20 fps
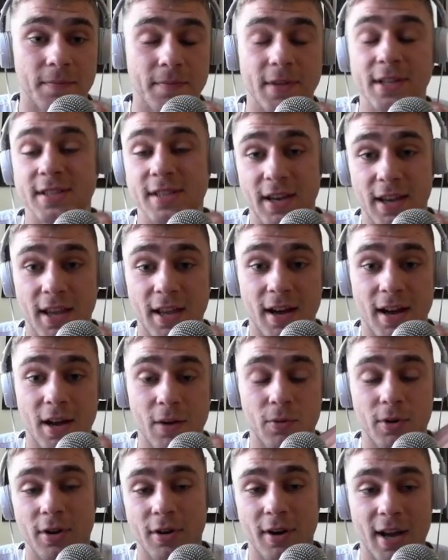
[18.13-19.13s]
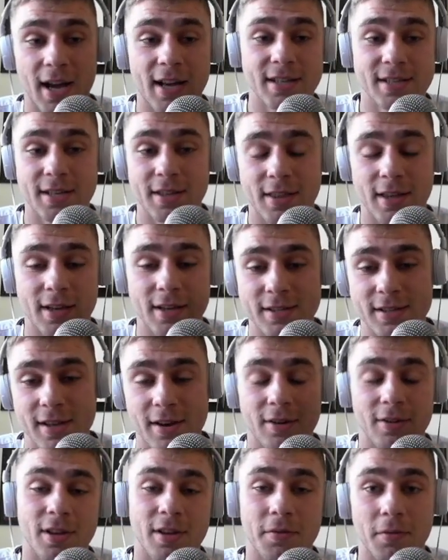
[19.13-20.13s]
It's an AI where you can ask it things and
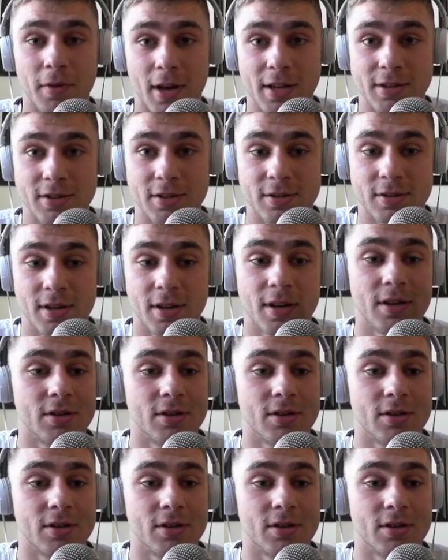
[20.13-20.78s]
it'll give you answers.